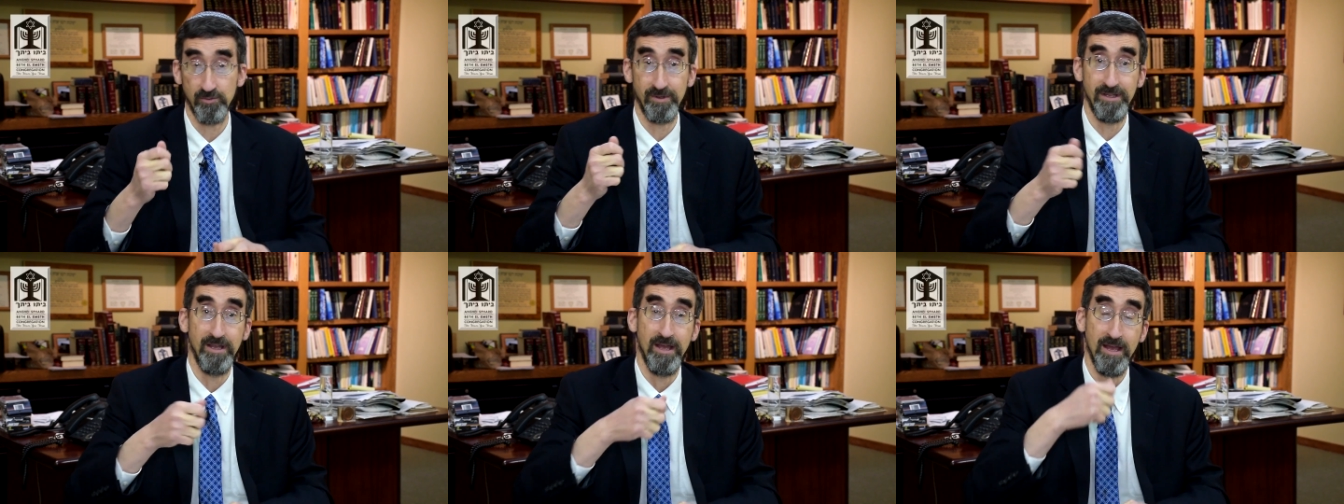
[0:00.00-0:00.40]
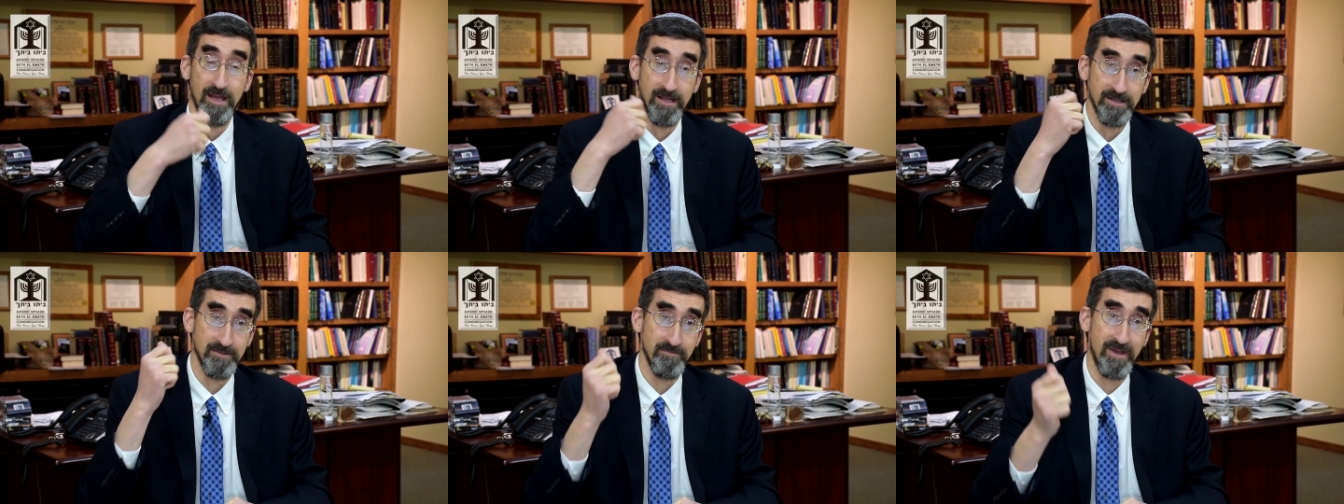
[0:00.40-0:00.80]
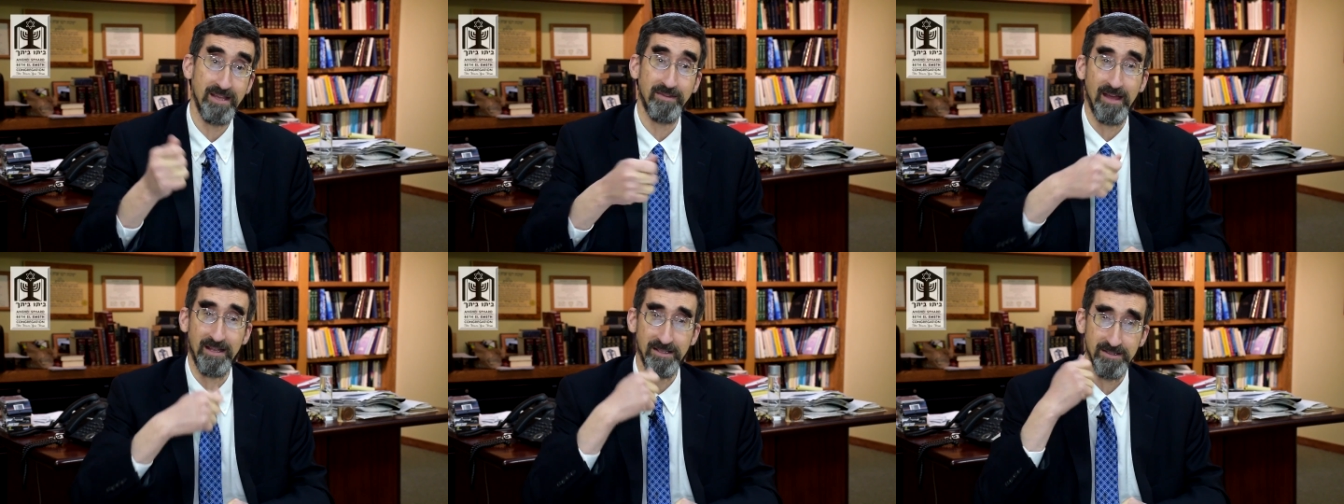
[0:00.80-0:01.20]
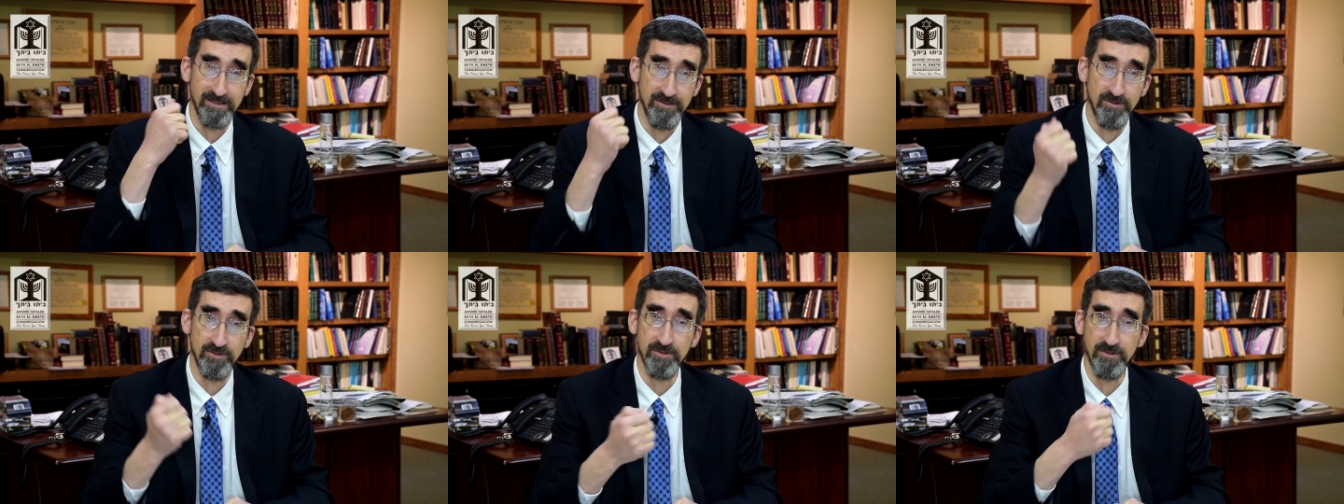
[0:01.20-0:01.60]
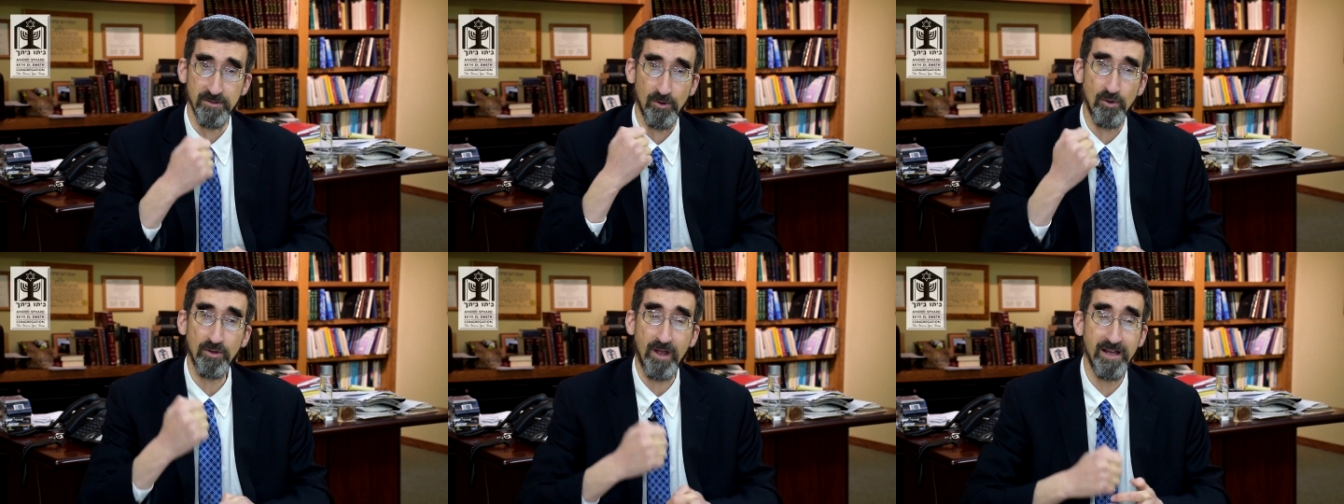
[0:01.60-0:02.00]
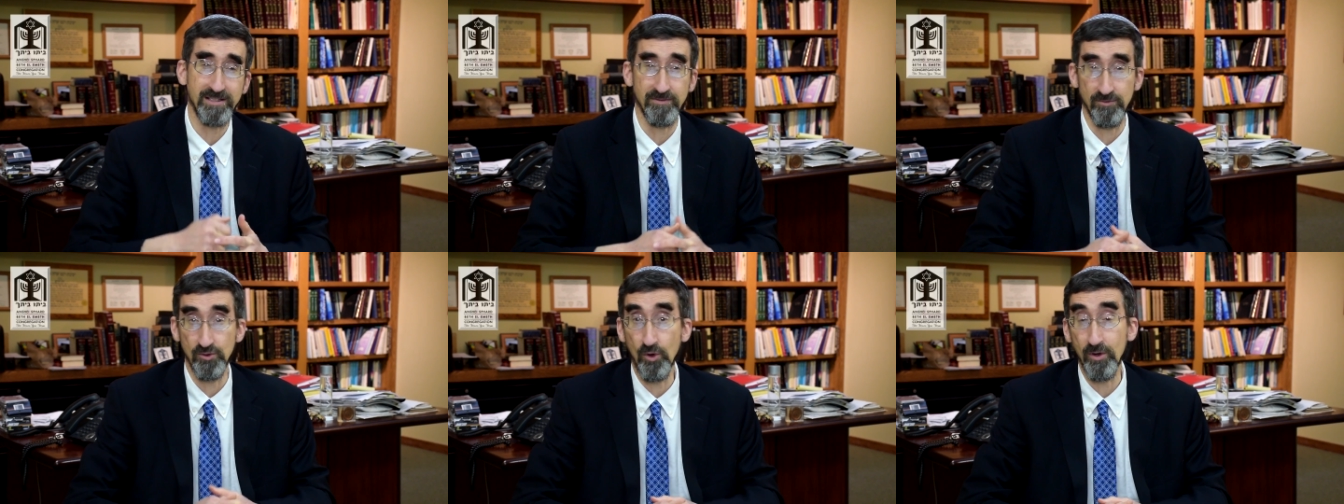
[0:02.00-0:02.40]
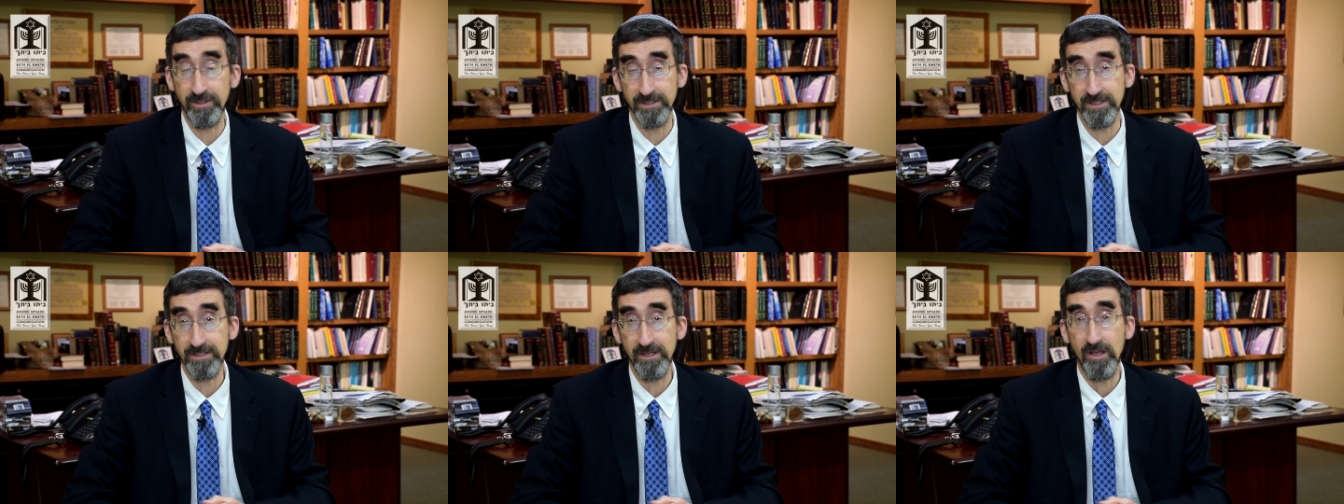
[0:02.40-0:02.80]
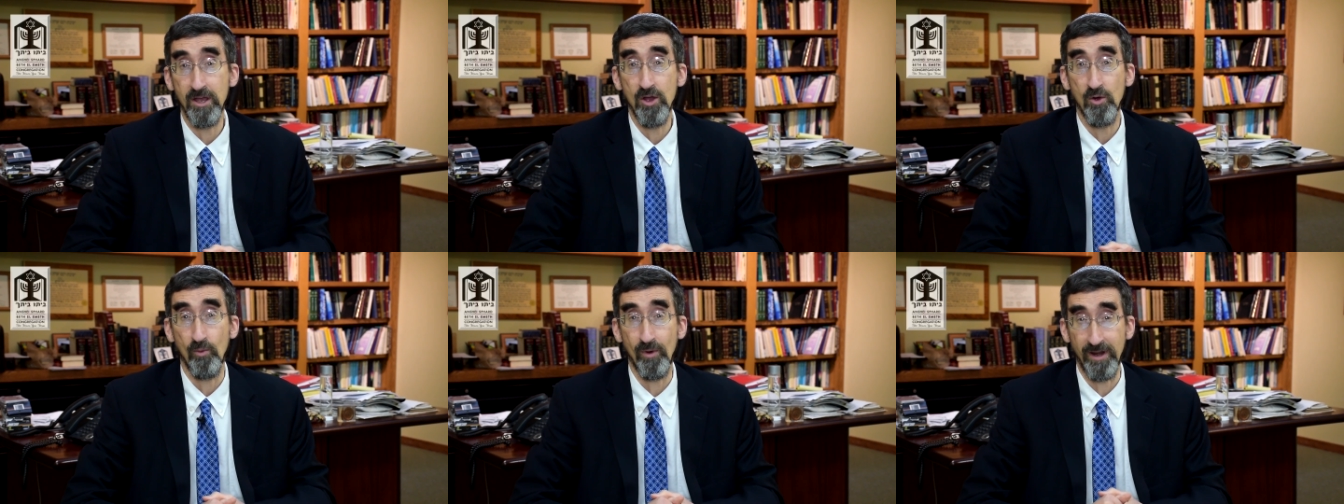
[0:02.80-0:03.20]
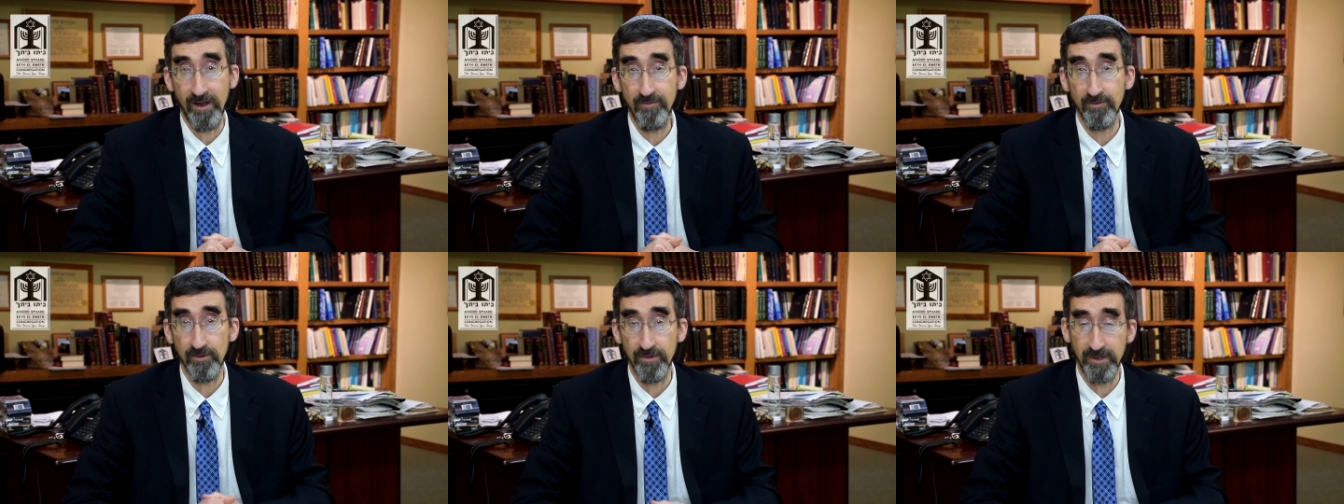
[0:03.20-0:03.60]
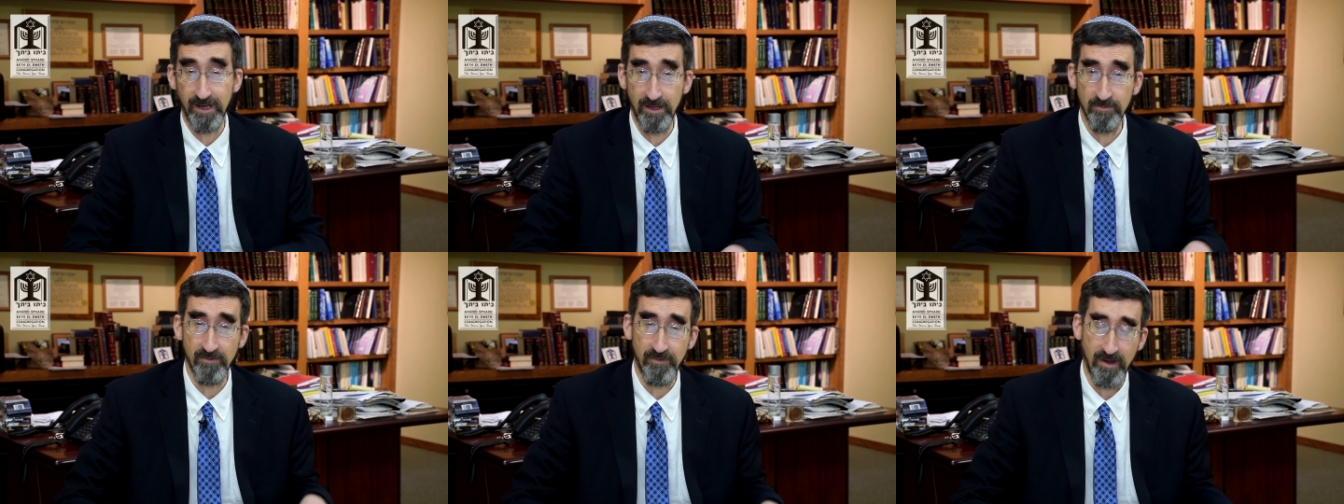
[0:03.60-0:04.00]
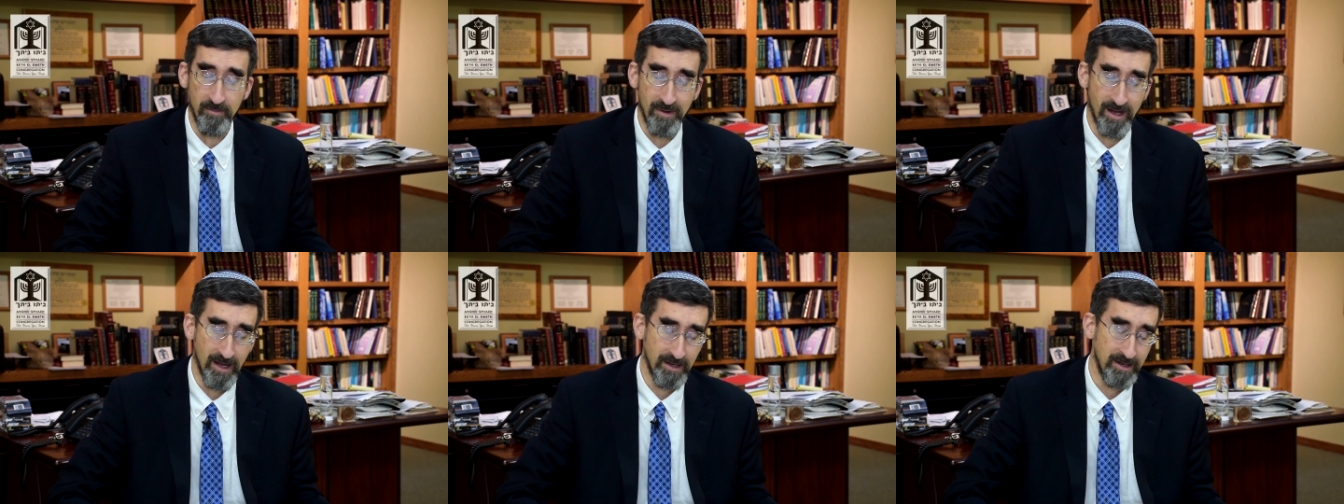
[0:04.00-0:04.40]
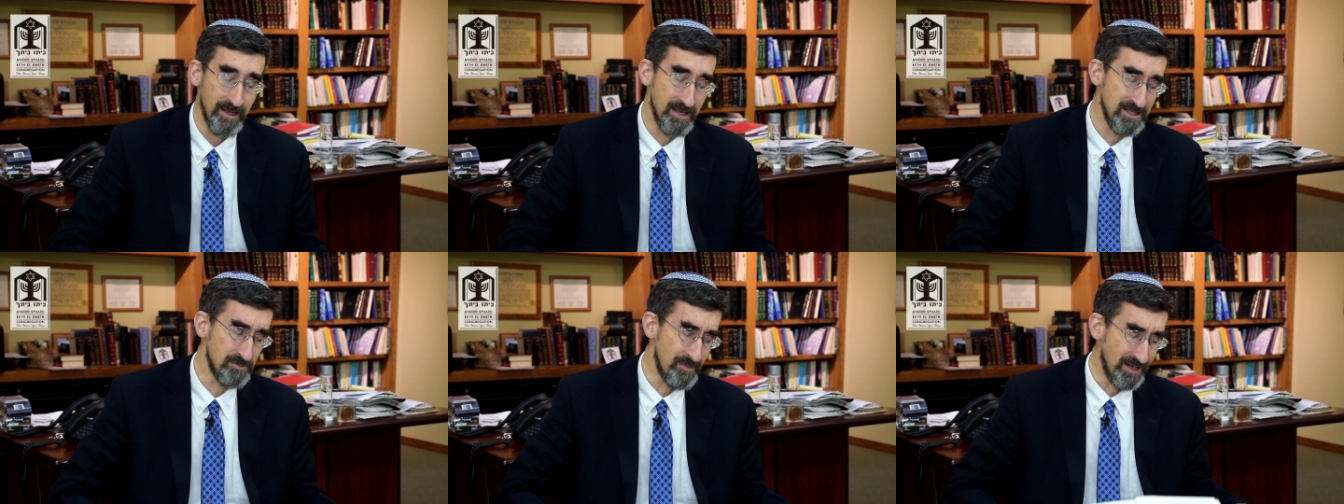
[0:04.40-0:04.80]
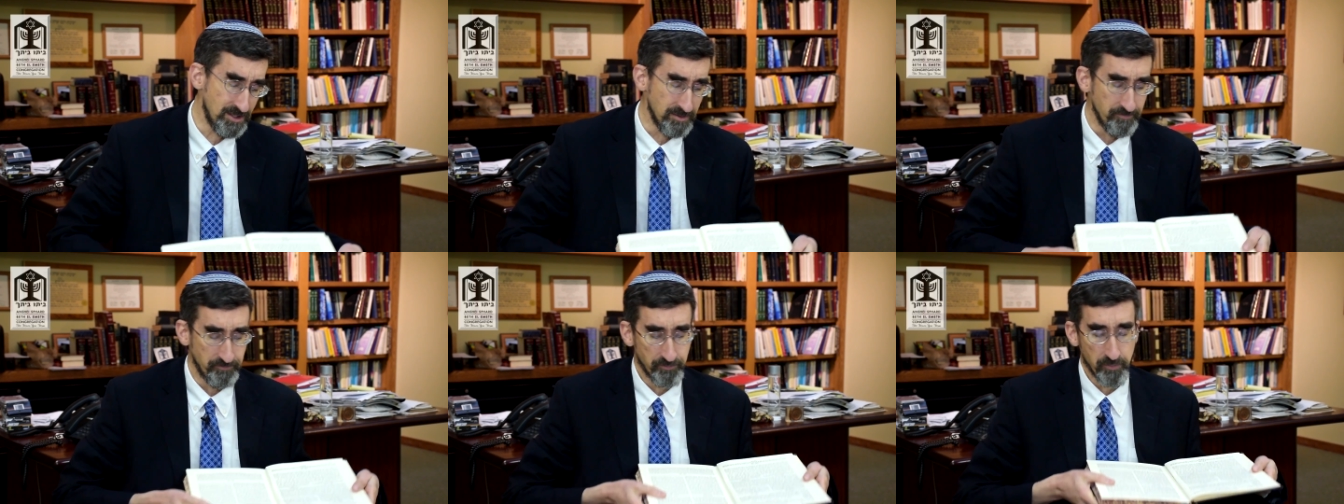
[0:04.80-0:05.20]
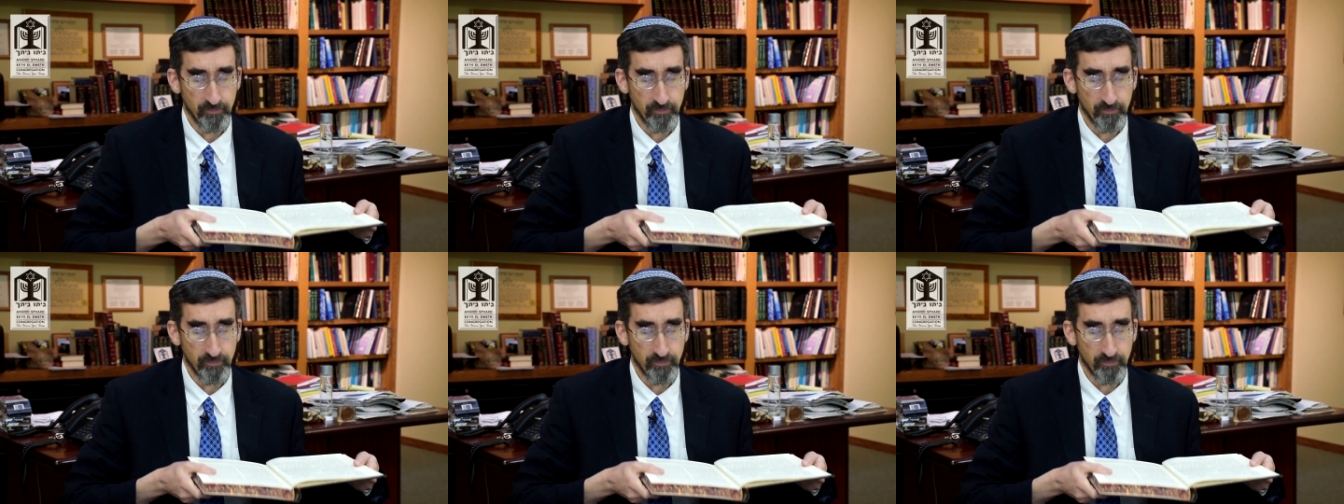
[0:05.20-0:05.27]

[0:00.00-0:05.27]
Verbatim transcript: We make that all kinds of noises whenever the name of Haman is mentioned.